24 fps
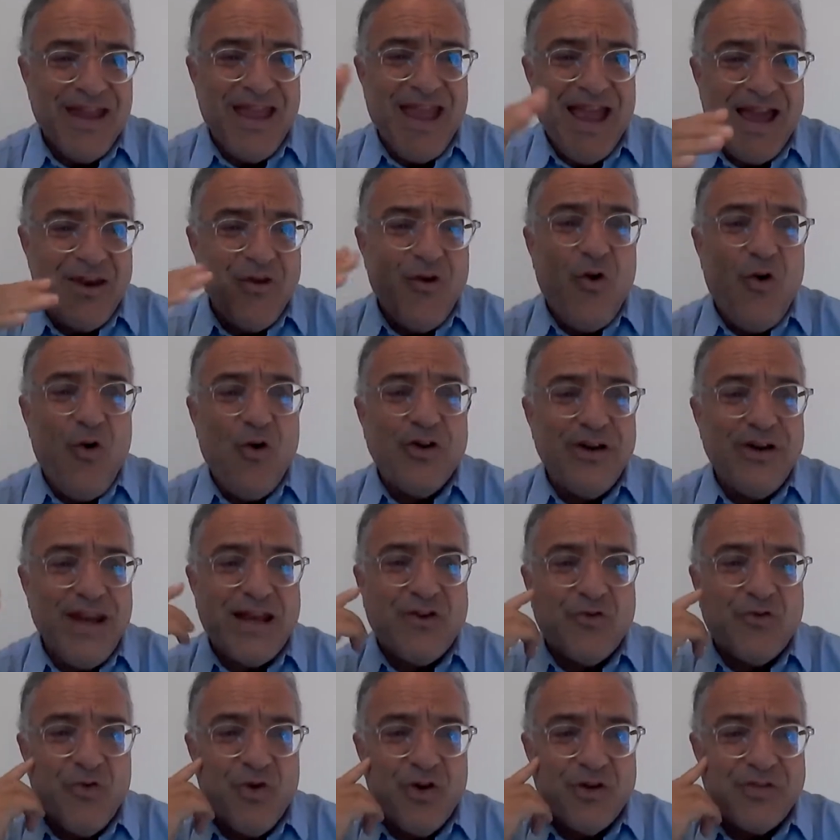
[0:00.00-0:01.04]
and a whole
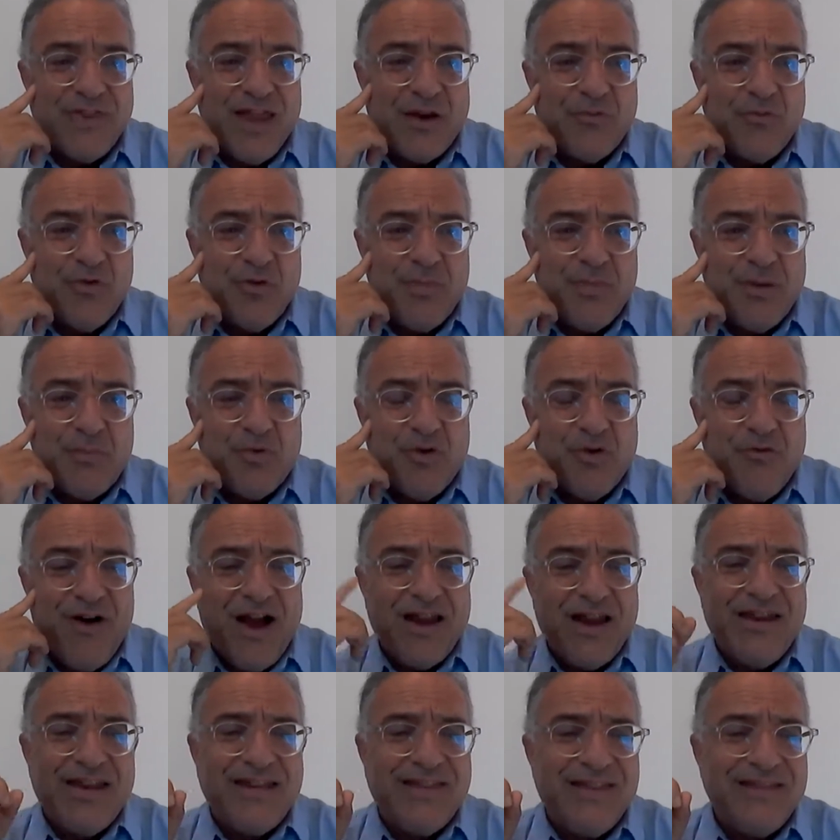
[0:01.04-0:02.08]
network that we'll be providing.